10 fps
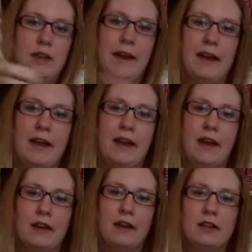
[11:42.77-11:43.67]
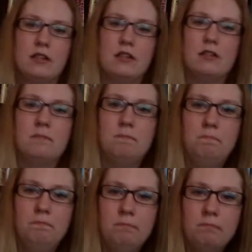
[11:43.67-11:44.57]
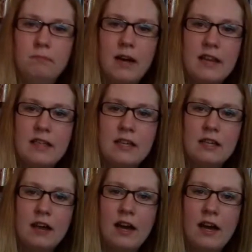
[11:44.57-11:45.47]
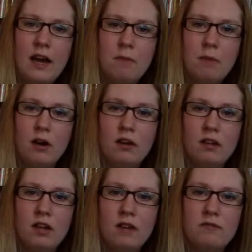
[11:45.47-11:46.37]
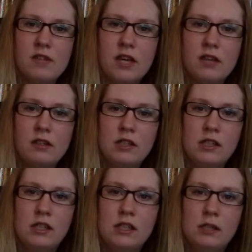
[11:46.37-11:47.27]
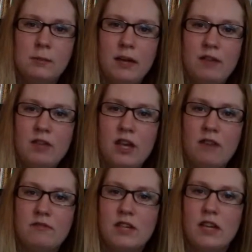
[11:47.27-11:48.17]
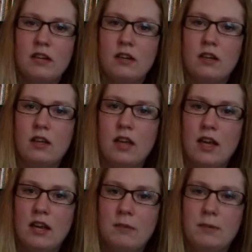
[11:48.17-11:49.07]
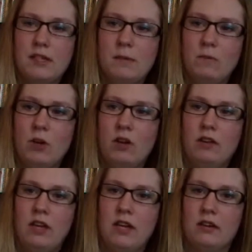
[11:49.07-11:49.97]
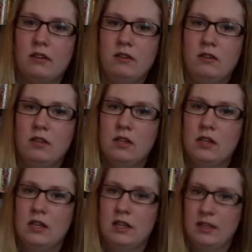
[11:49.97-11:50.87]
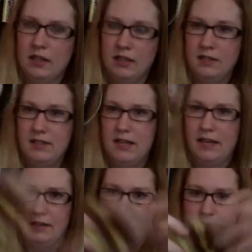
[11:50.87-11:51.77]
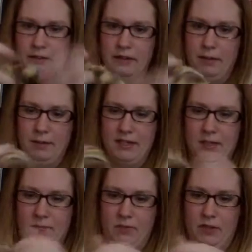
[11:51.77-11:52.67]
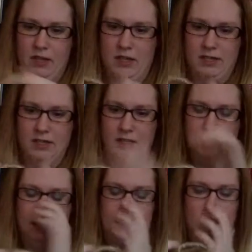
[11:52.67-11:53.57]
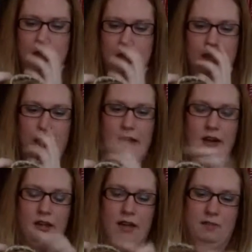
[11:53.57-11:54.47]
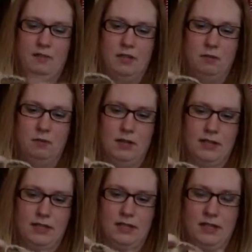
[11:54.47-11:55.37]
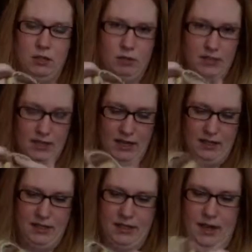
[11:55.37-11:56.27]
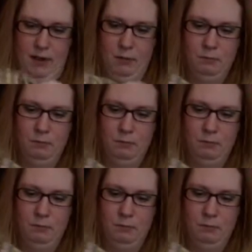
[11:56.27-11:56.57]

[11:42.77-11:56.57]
and I think I had part of the cuff done, but I have the cuff done, and I picked up for all the heel. The heel's done. I picked up for the gussets, and all I have to do is decrease the gussets now,